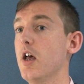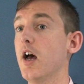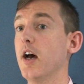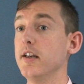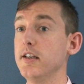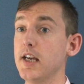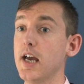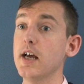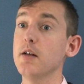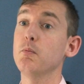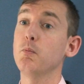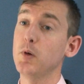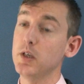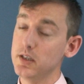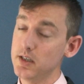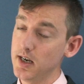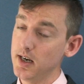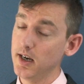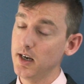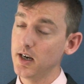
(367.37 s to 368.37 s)
And yet we're
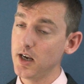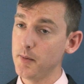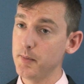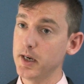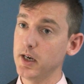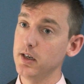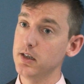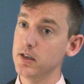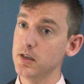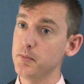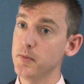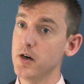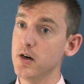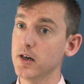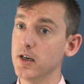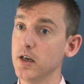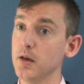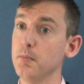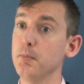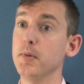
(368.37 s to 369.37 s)
seeing it coming into the
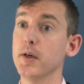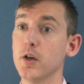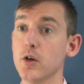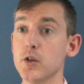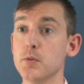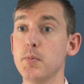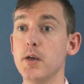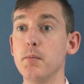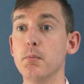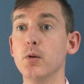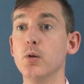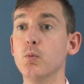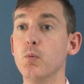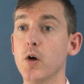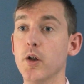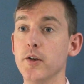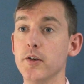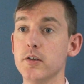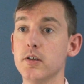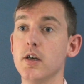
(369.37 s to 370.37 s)
market because people
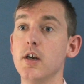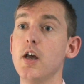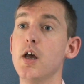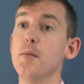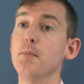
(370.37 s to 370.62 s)
want